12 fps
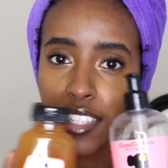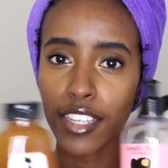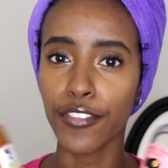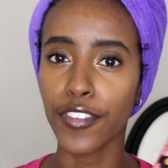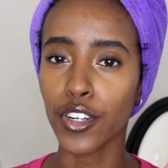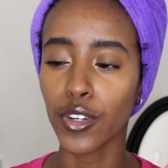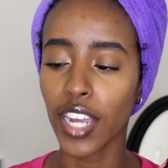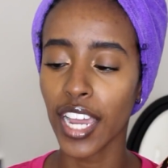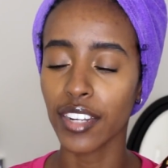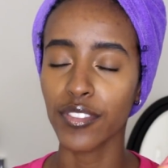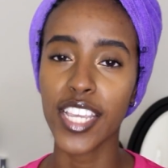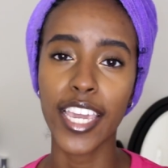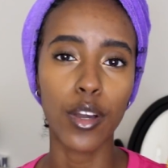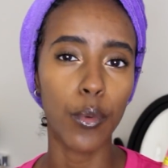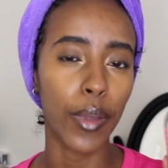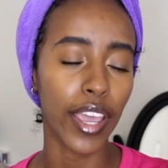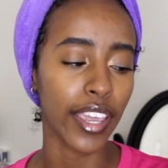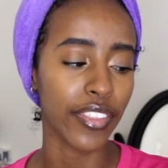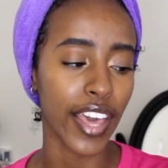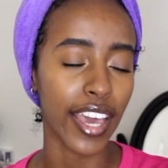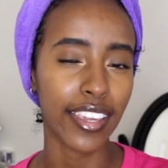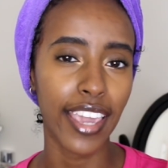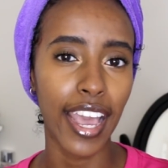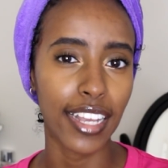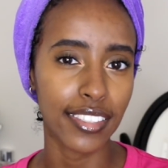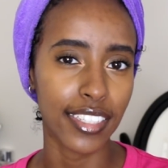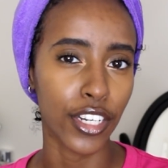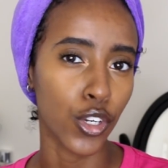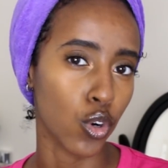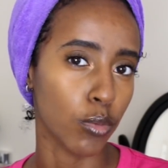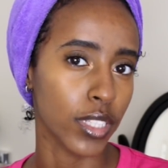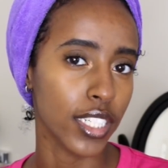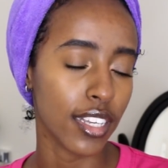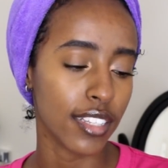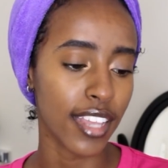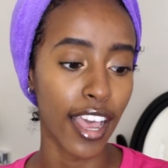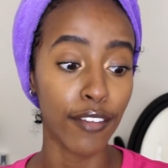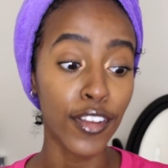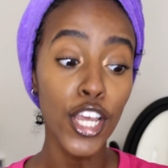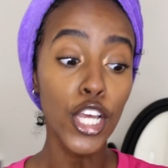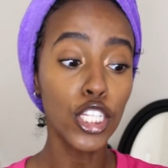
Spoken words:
if it'll kind of take away that cast that it normally does have.